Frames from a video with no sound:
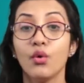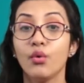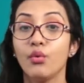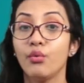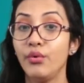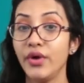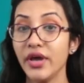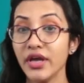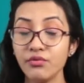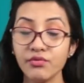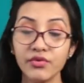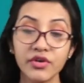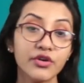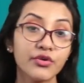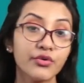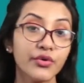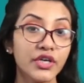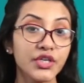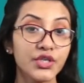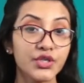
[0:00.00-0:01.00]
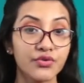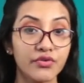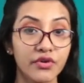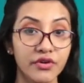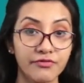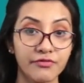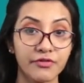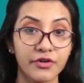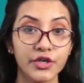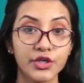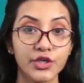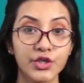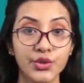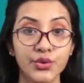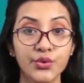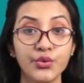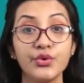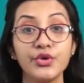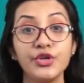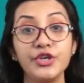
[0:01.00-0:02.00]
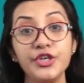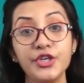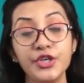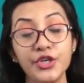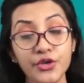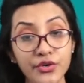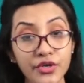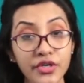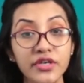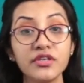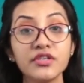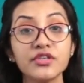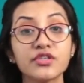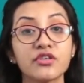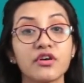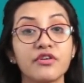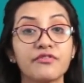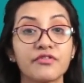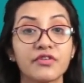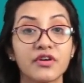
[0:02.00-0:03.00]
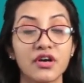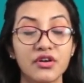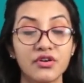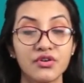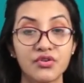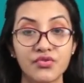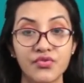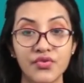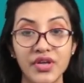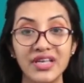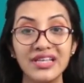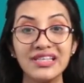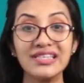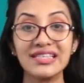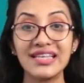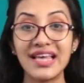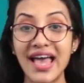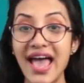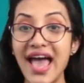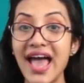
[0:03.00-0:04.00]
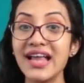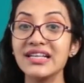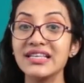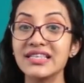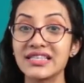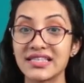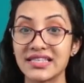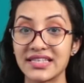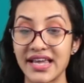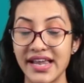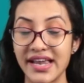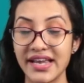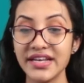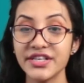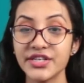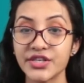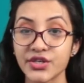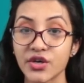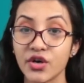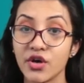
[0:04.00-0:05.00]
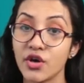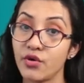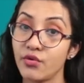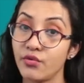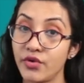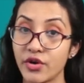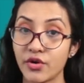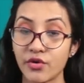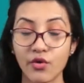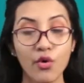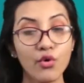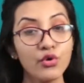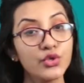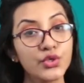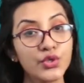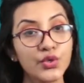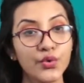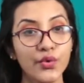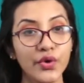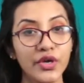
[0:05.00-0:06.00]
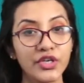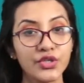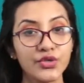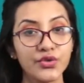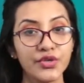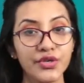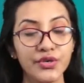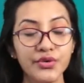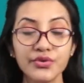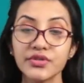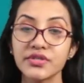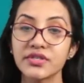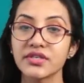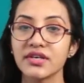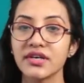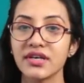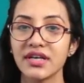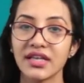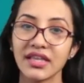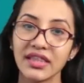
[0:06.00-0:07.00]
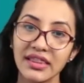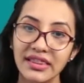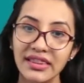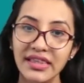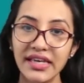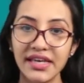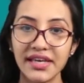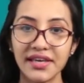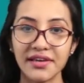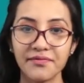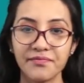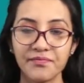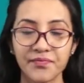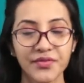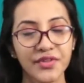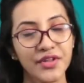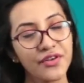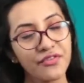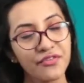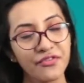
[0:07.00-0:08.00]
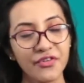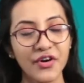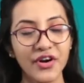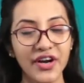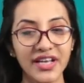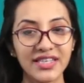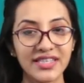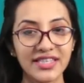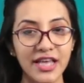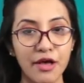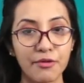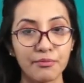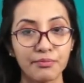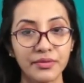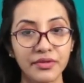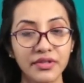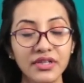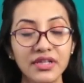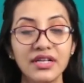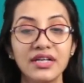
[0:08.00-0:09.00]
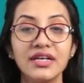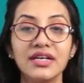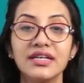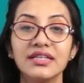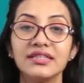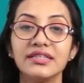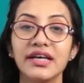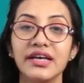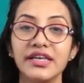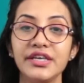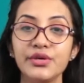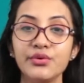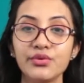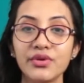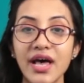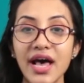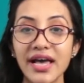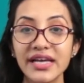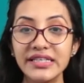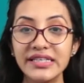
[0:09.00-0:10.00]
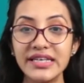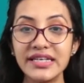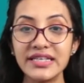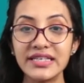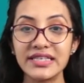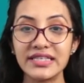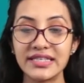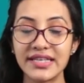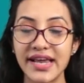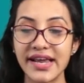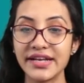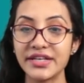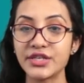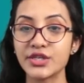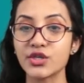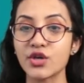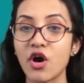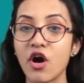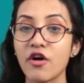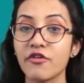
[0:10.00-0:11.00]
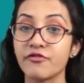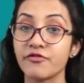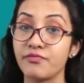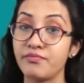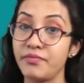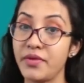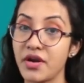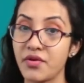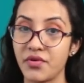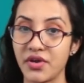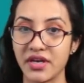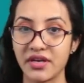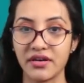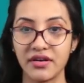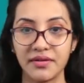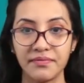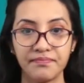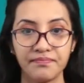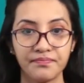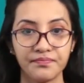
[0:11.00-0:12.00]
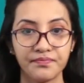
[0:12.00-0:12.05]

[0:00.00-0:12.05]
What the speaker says: When we are going to refer to unions of countries and states, we are also going to use the. For example, the United States of America,